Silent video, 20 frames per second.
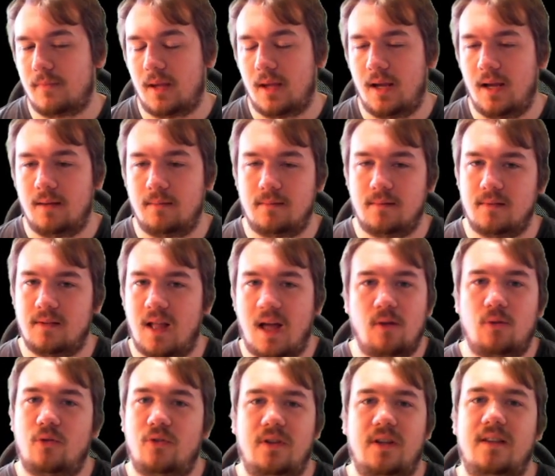and now
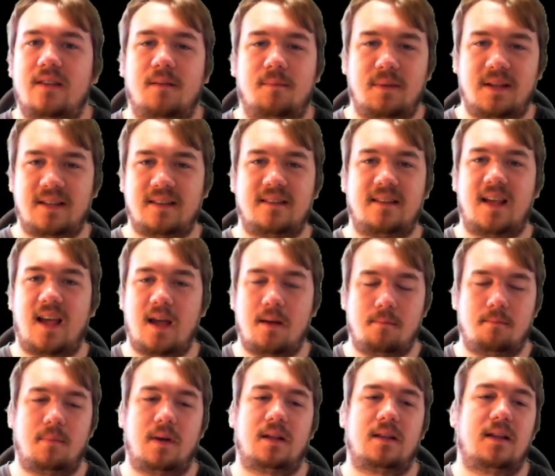you see it's a blitz
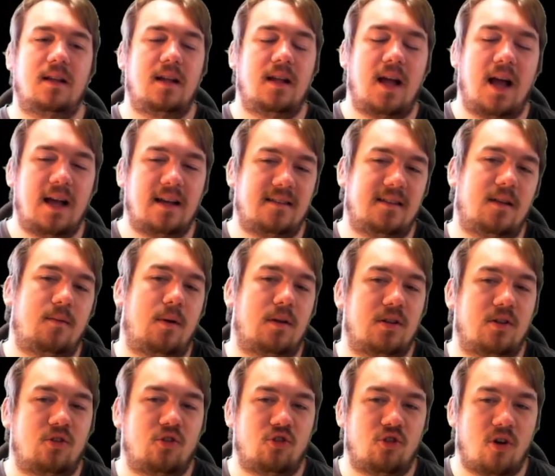game, but I still
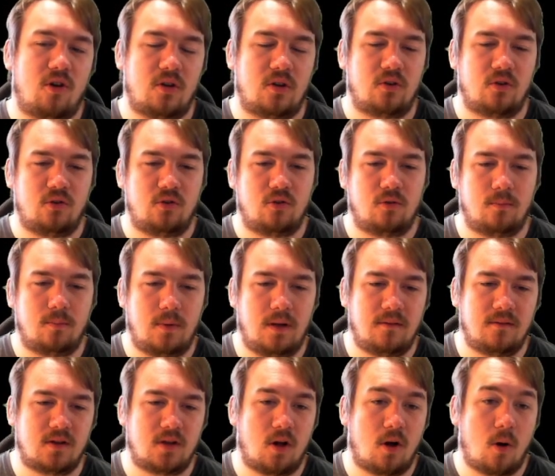wanted to show it to you,
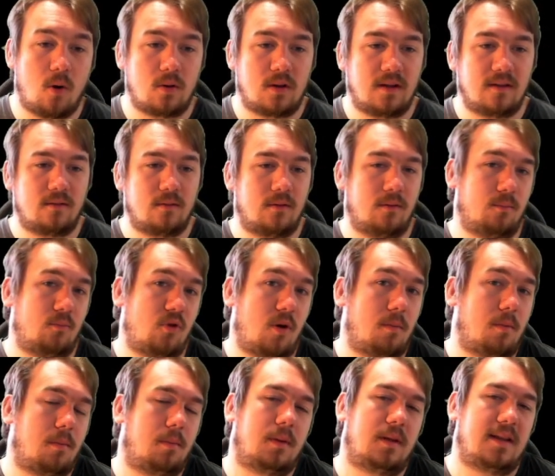even though this is
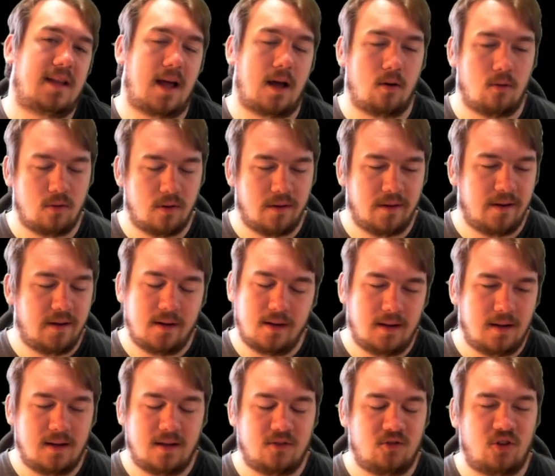probably now
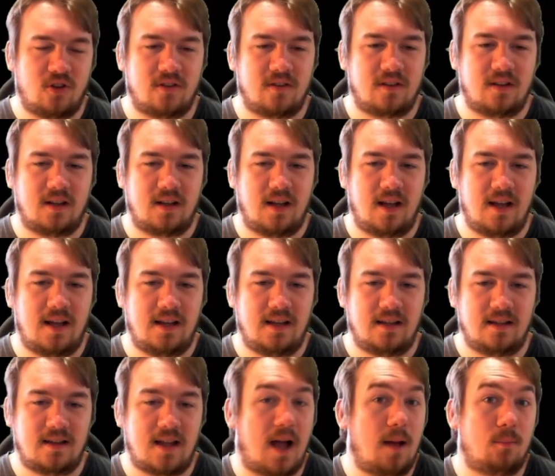just
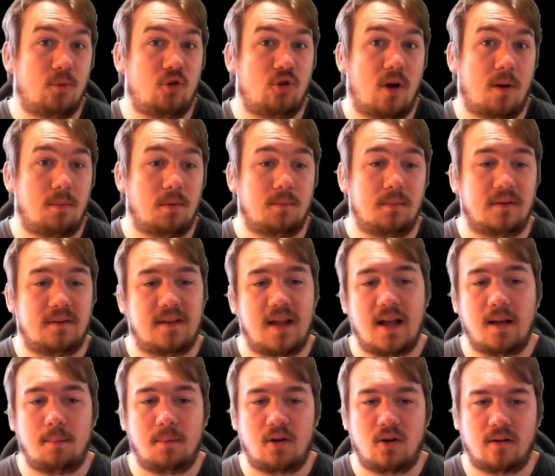a time trouble
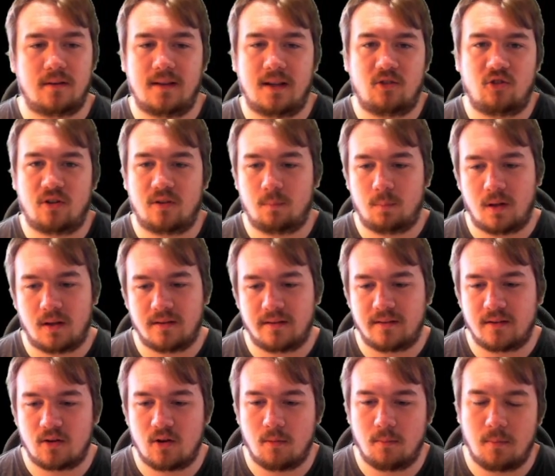mistake, because that just
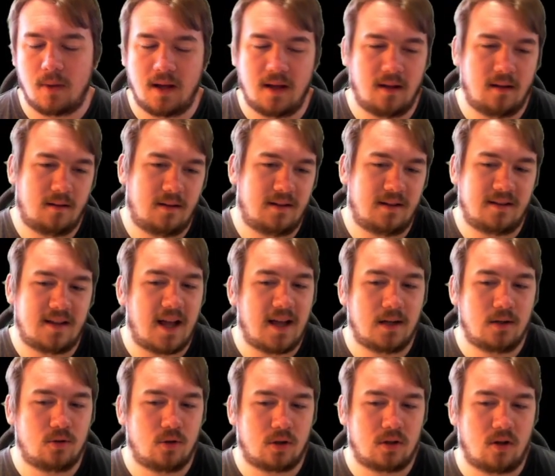blunders an
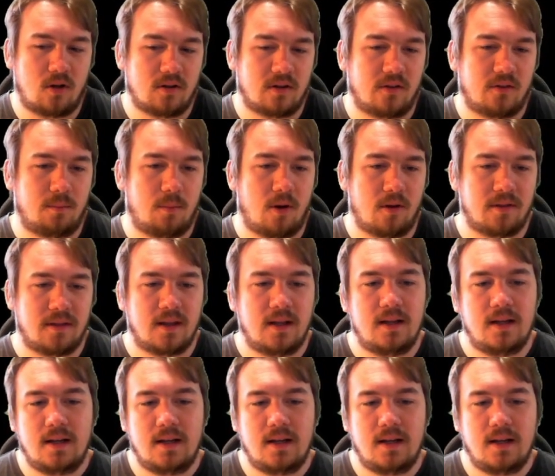entire rook on the spot.